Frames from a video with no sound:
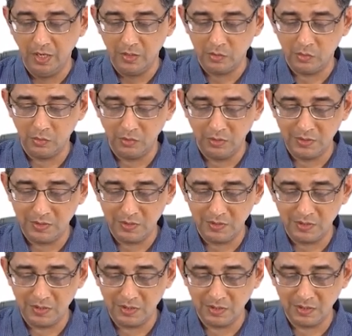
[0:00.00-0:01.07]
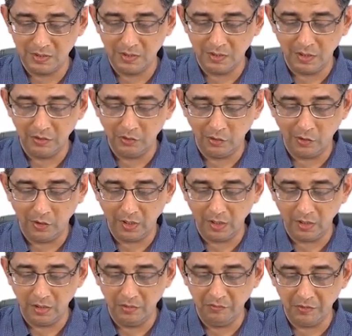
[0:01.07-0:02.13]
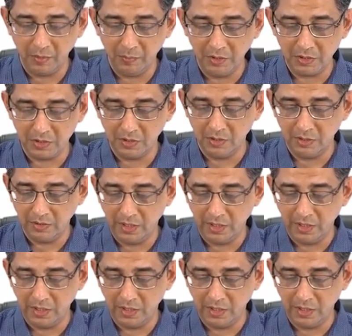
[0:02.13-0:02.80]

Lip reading: So this is just a theoretical information